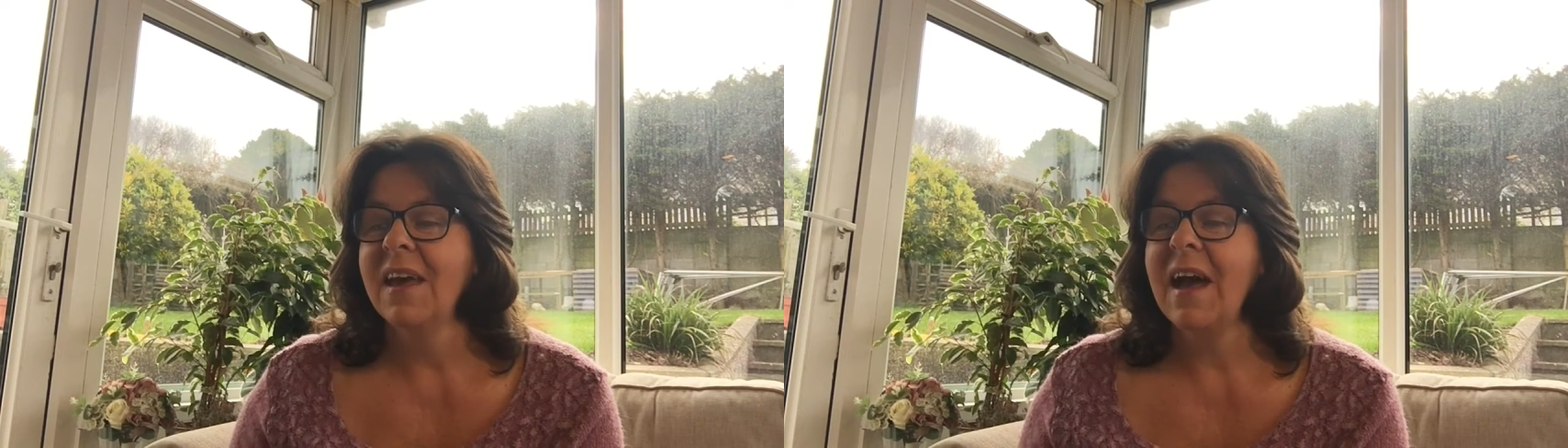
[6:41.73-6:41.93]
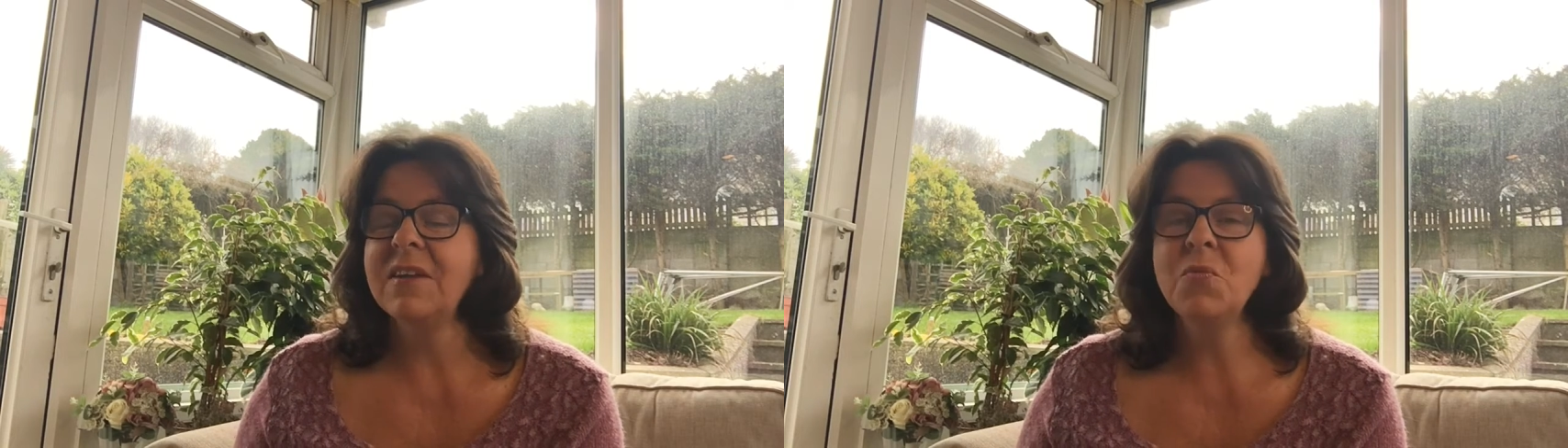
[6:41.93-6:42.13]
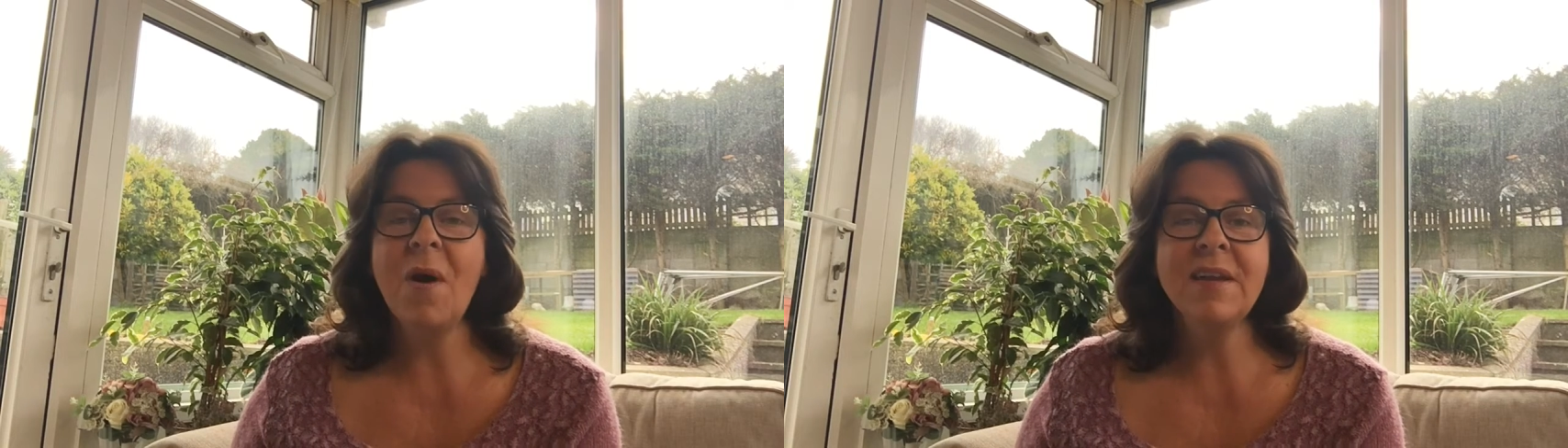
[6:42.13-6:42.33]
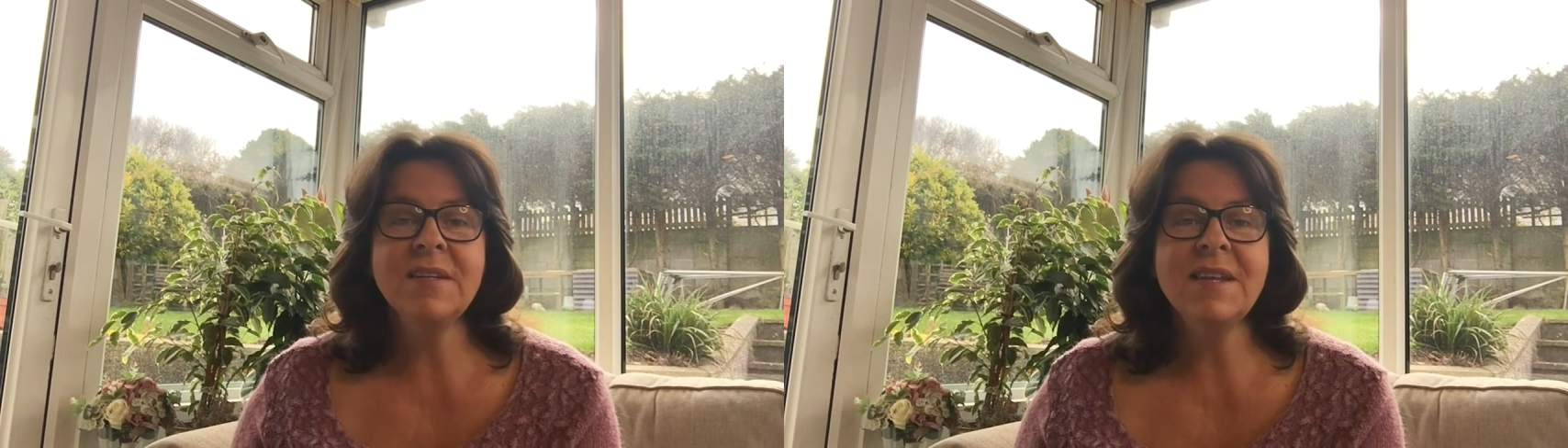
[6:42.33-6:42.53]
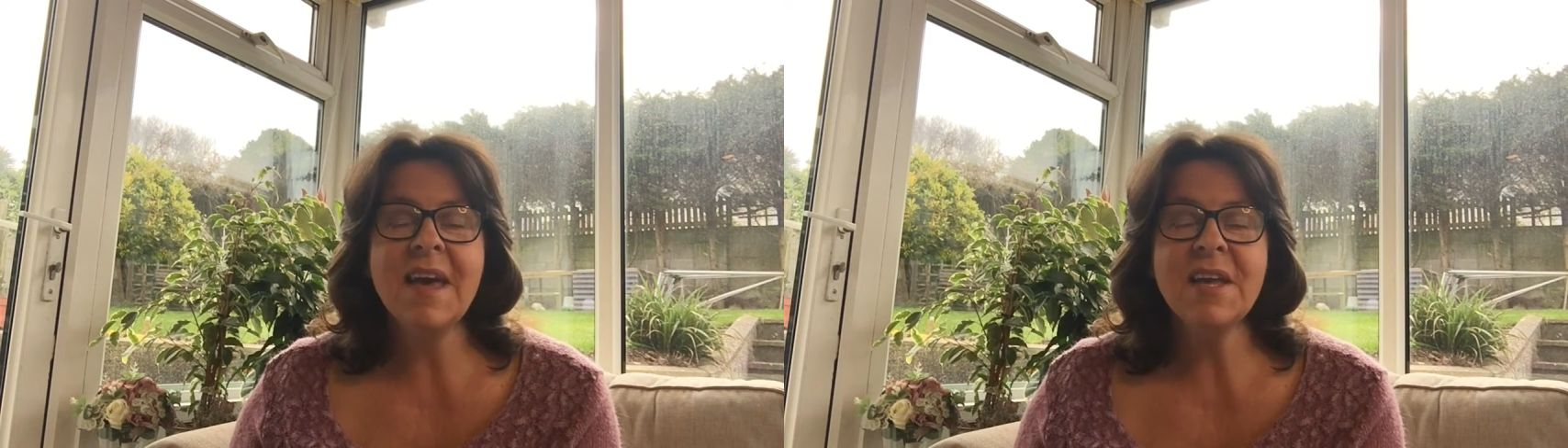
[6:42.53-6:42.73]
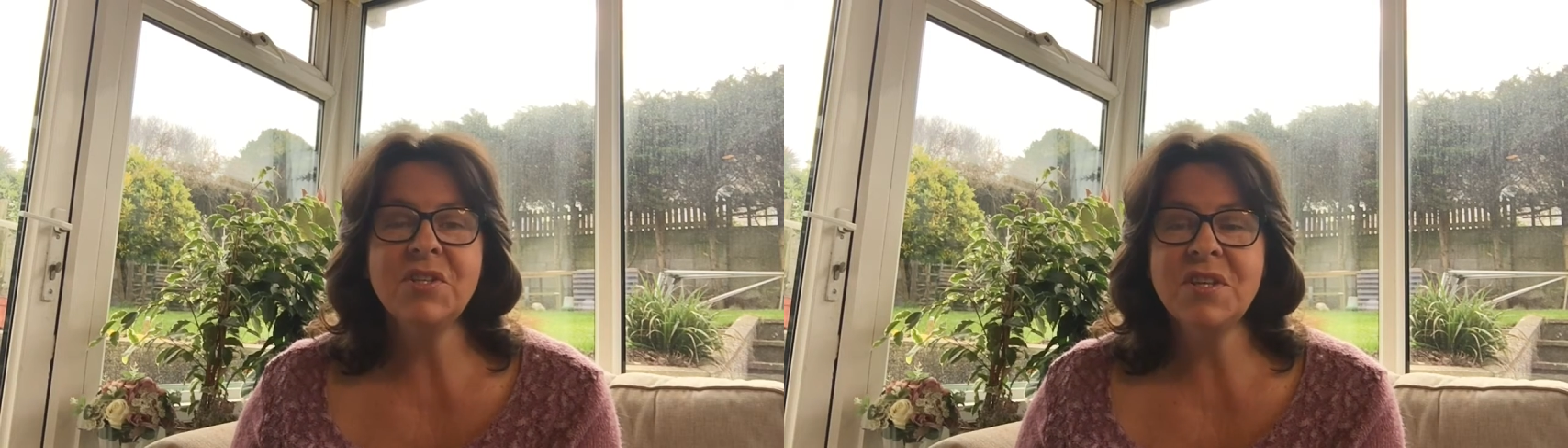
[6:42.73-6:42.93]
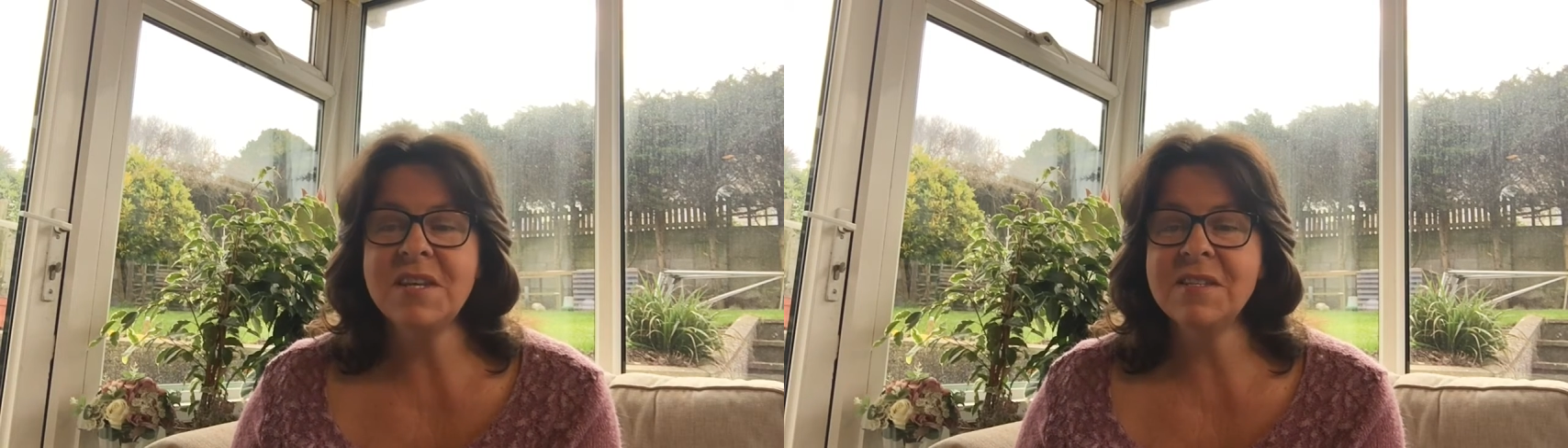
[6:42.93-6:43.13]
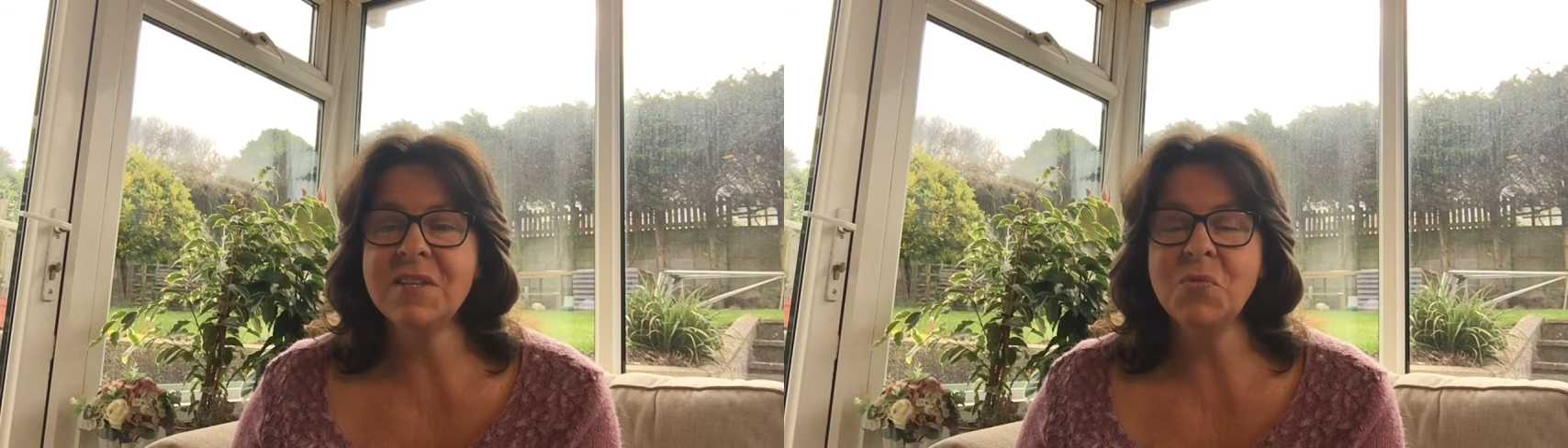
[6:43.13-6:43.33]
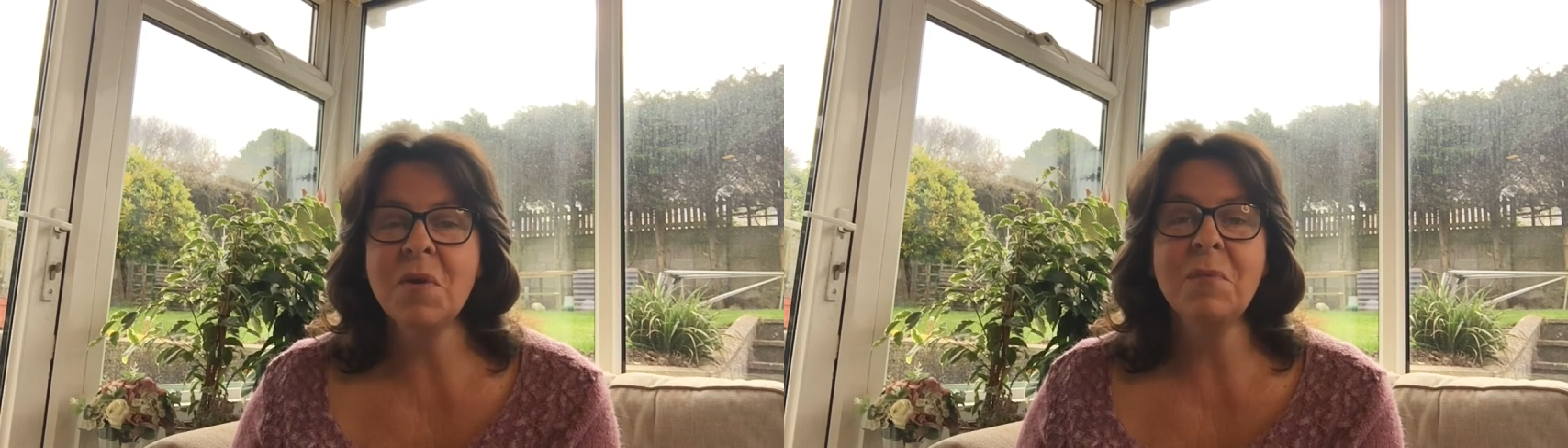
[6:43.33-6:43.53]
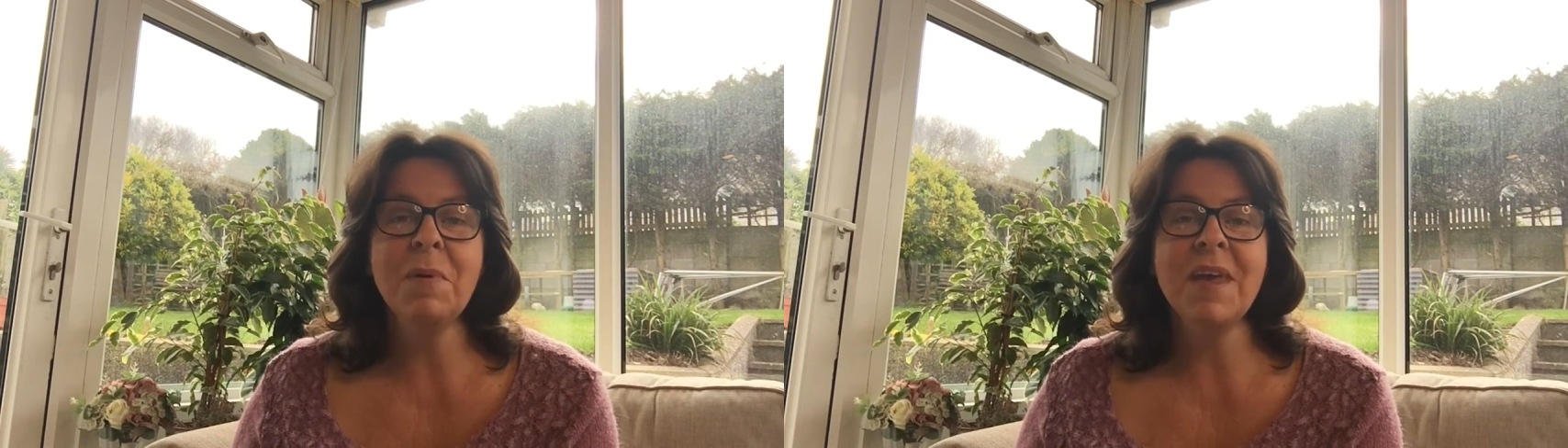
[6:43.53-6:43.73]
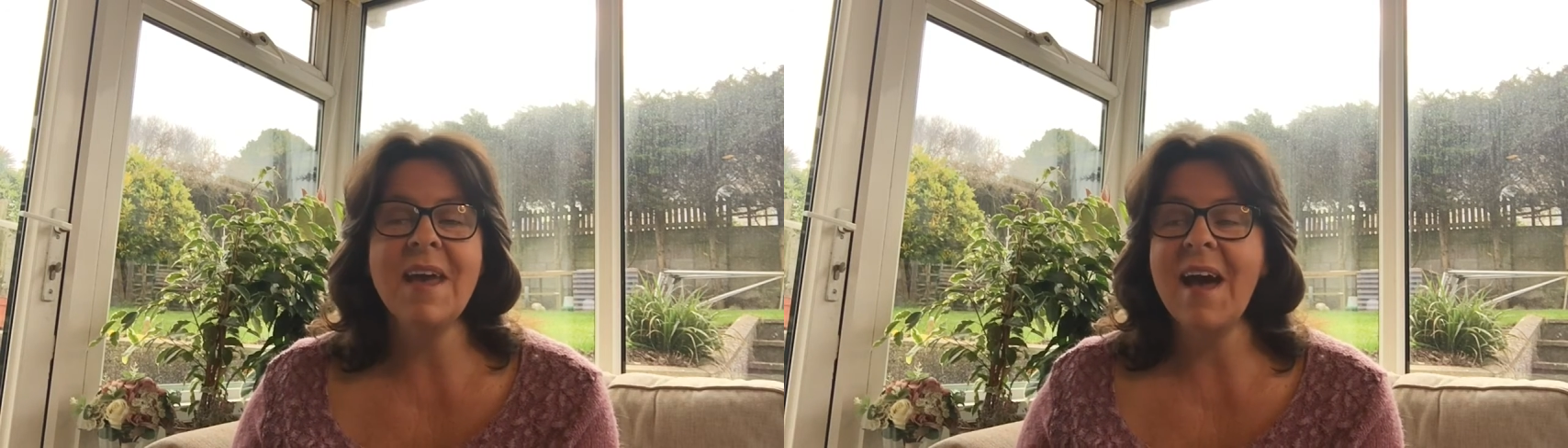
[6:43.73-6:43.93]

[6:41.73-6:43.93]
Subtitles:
And one day, Jesus will be